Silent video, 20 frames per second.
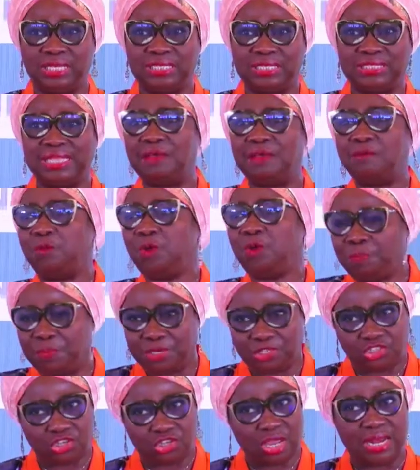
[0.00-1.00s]
that there will
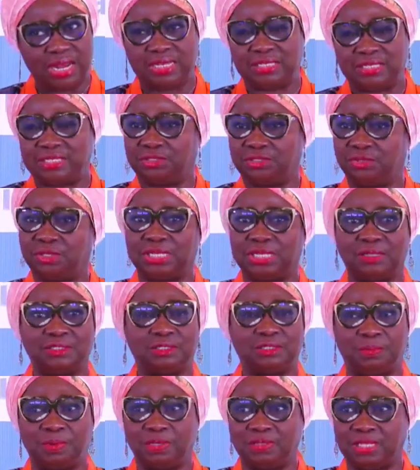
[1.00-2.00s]
be challenges, no doubt
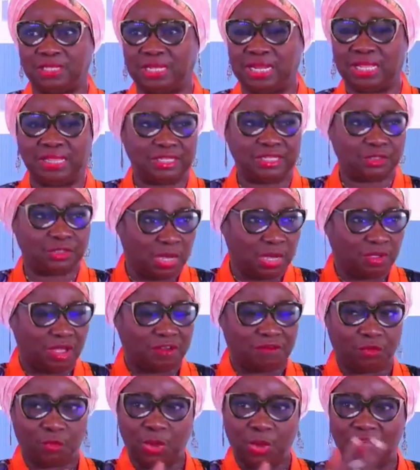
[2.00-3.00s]
about that. And that's why
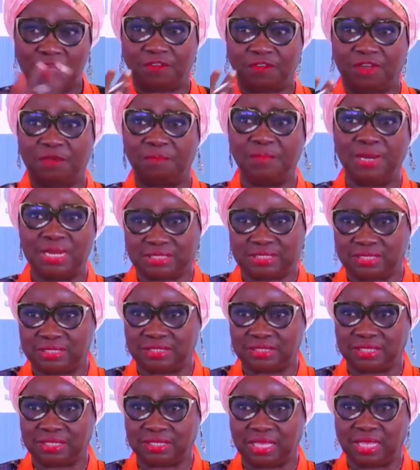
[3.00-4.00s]
we have our
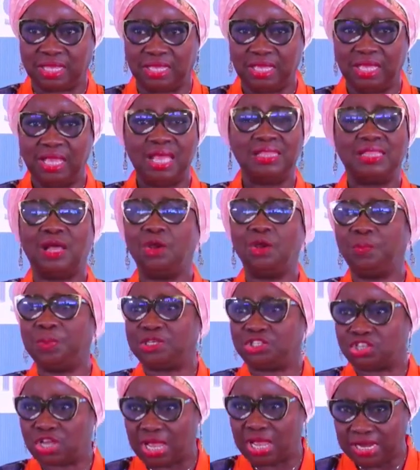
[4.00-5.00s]
ministers here. There will be
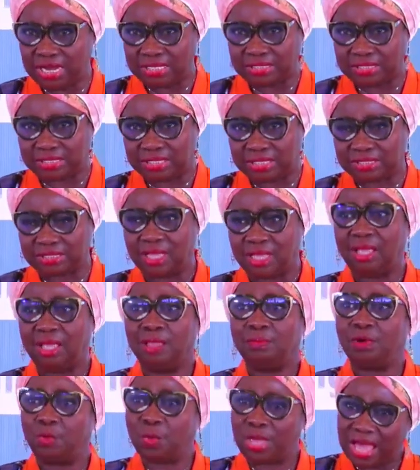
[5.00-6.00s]
challenges,
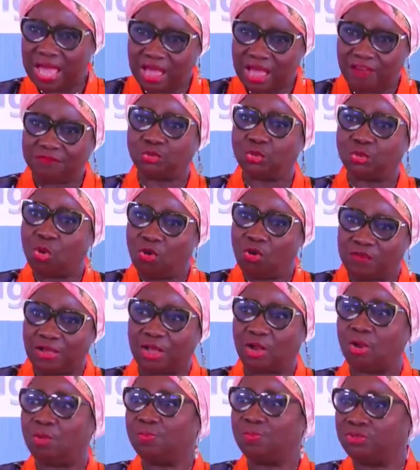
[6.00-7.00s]
but we have to
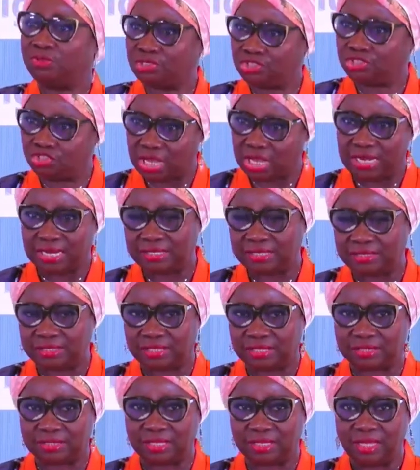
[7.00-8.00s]
overcome those
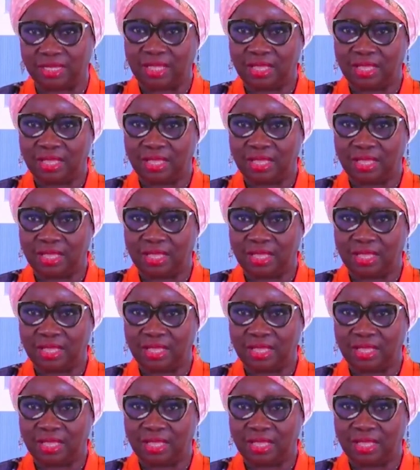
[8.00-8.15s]
challenges.